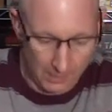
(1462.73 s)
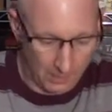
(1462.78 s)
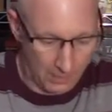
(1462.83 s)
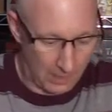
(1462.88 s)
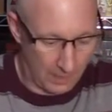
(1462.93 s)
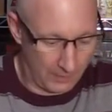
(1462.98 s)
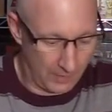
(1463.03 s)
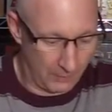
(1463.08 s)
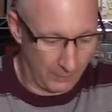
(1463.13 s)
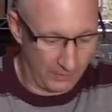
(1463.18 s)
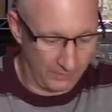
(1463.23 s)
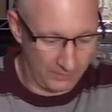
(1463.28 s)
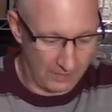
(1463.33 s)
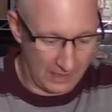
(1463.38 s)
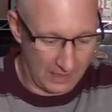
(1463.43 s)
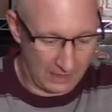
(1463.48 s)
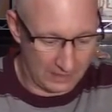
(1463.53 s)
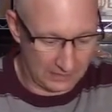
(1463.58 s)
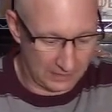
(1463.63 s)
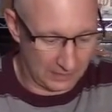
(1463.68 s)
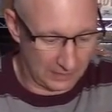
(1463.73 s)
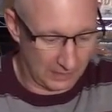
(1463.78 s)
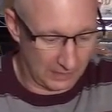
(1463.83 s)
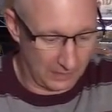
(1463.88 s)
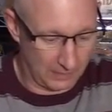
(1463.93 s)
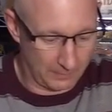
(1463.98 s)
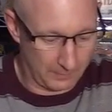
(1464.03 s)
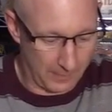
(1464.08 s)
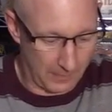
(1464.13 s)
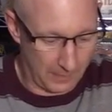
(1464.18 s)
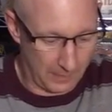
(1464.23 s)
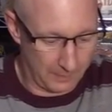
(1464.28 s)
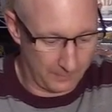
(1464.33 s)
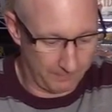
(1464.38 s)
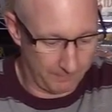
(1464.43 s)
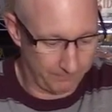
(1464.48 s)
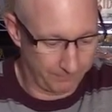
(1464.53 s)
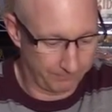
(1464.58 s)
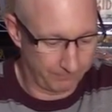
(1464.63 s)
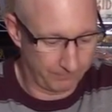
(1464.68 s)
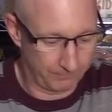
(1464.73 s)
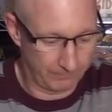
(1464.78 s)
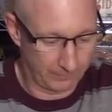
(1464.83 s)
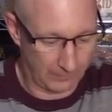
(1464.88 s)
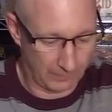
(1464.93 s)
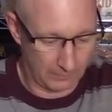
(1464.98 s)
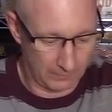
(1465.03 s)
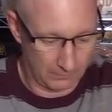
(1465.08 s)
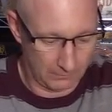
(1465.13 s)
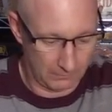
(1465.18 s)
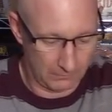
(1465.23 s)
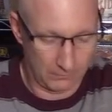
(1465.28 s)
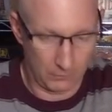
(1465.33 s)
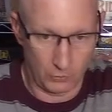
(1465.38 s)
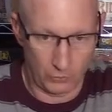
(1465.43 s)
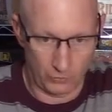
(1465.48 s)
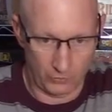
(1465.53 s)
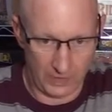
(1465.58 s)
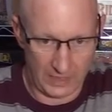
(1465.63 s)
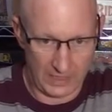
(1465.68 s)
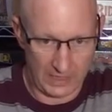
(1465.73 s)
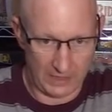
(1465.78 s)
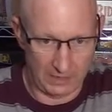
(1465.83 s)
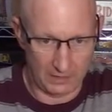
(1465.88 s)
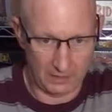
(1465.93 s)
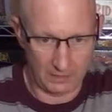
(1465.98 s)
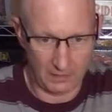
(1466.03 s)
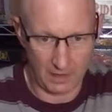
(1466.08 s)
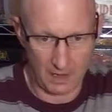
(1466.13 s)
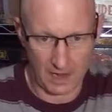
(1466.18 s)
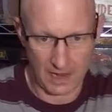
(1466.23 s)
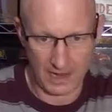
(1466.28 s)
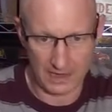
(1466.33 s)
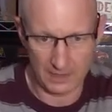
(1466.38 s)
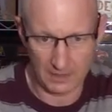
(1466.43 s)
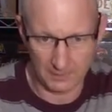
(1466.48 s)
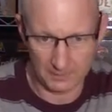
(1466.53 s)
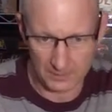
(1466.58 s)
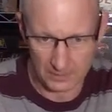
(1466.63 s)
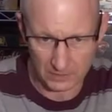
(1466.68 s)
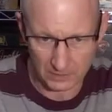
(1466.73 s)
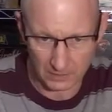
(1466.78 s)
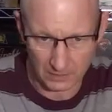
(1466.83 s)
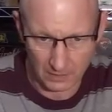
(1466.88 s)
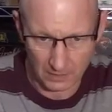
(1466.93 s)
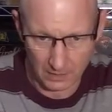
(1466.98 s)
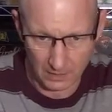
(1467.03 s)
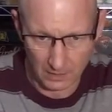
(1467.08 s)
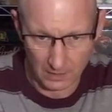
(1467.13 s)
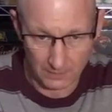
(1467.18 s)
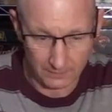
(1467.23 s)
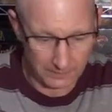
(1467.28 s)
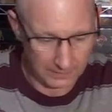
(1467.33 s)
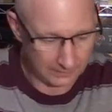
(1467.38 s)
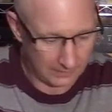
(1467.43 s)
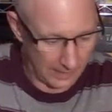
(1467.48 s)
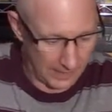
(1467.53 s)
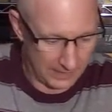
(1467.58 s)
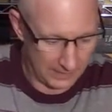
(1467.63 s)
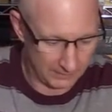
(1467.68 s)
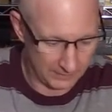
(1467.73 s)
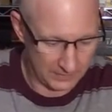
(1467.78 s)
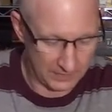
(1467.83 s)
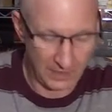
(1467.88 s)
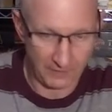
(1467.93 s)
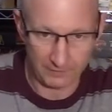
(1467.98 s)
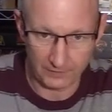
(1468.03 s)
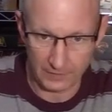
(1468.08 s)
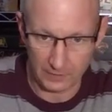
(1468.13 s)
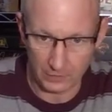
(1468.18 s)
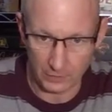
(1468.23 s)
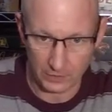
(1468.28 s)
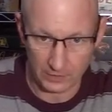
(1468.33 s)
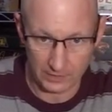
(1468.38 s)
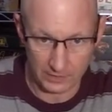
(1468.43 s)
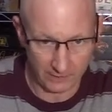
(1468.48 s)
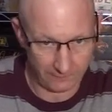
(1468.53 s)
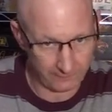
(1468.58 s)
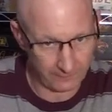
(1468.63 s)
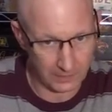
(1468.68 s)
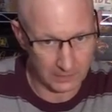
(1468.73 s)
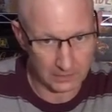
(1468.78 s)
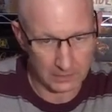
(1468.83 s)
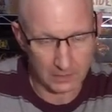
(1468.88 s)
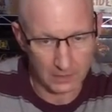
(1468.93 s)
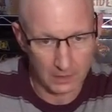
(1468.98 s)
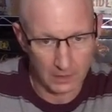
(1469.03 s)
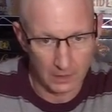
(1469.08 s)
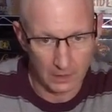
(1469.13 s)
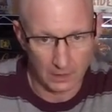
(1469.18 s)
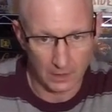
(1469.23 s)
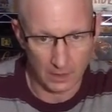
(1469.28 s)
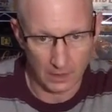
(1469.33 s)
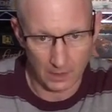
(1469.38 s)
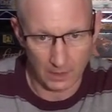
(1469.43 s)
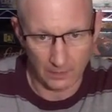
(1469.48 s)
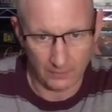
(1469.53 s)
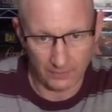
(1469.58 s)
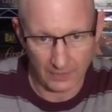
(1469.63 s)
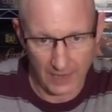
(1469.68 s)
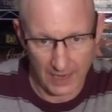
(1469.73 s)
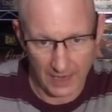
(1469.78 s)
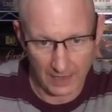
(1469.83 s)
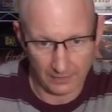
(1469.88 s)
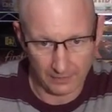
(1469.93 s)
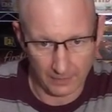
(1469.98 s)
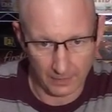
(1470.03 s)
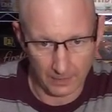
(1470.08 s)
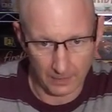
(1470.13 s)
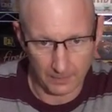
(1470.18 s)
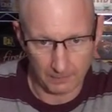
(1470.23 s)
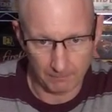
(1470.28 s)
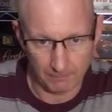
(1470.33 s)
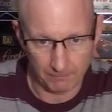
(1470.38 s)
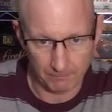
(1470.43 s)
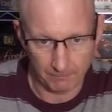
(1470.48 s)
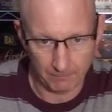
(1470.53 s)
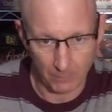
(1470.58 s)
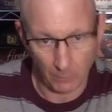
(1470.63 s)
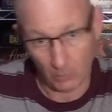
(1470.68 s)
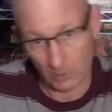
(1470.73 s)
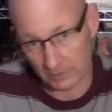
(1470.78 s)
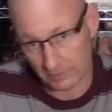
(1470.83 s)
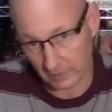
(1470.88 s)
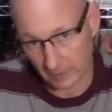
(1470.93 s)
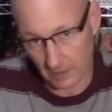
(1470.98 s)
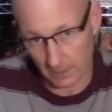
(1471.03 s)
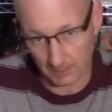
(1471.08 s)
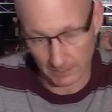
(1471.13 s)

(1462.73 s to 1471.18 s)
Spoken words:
And then we've got some green items. These items definitely look different than the ones that come